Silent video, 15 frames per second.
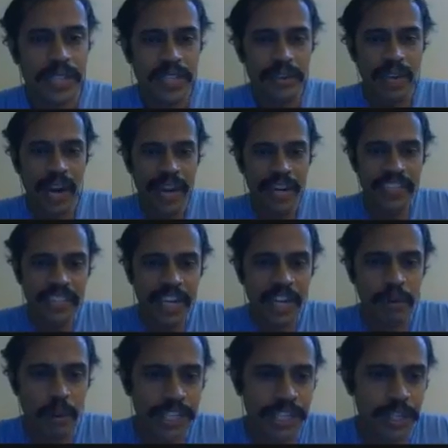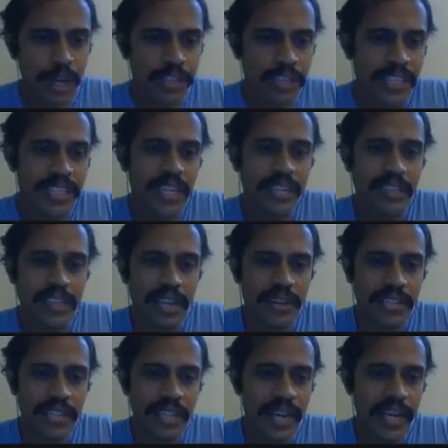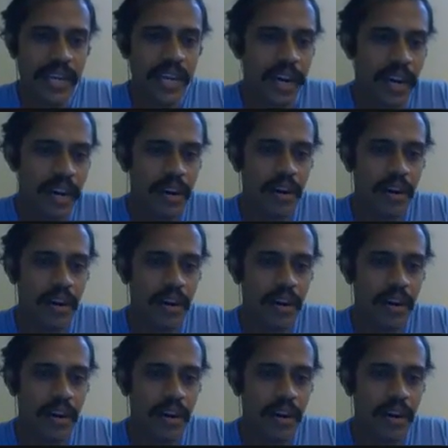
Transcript: So there's an additional question on this, sir. They were saying we